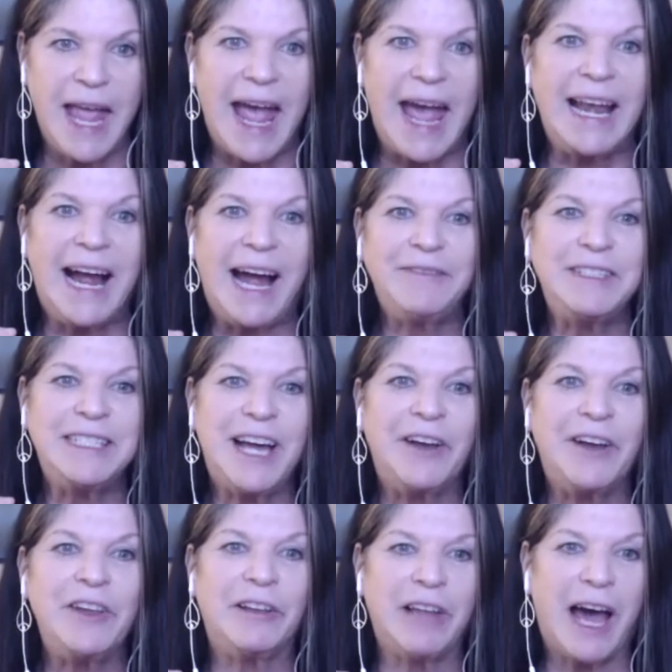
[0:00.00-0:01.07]
And I have to
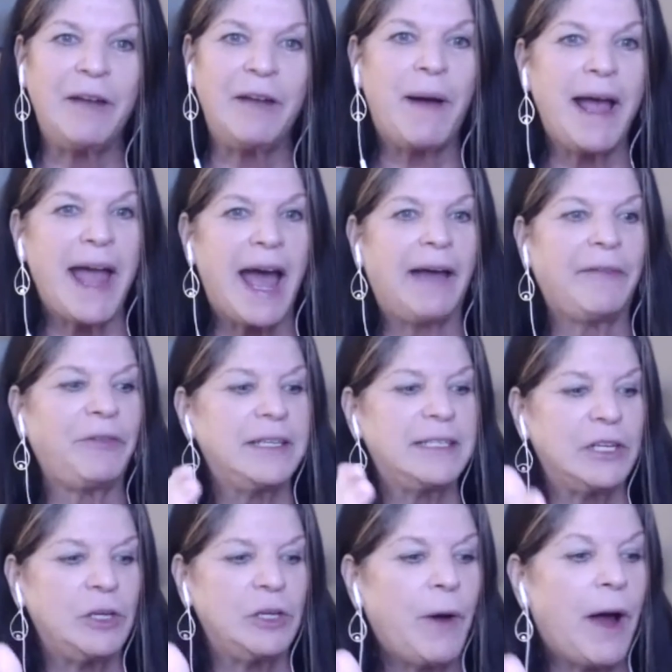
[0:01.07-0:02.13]
tell you, a lot of my athletes,
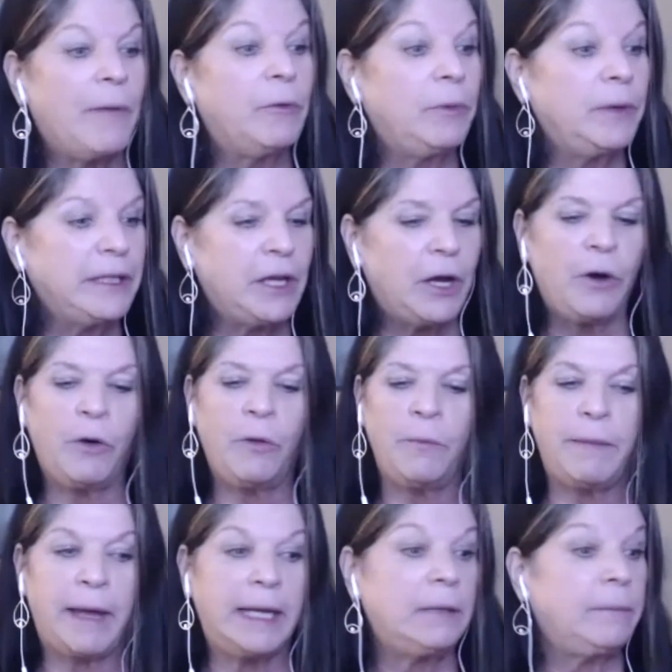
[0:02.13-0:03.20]
and you probably know
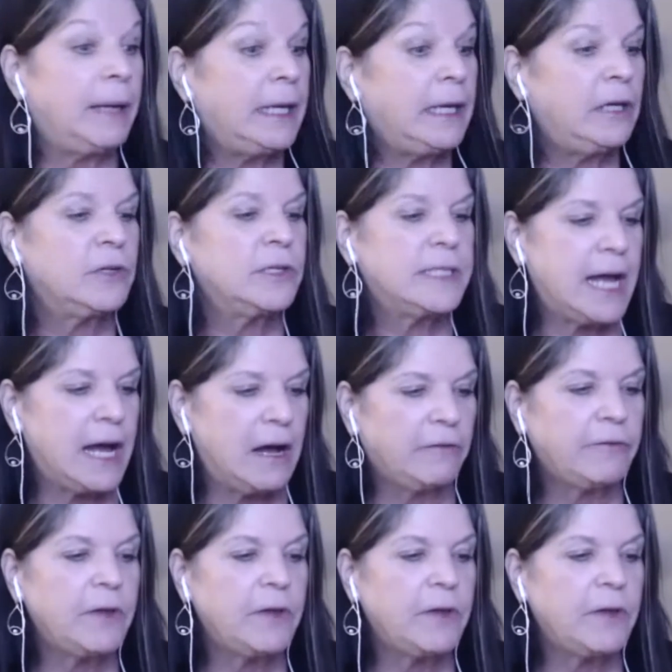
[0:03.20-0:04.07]
many, many yourself,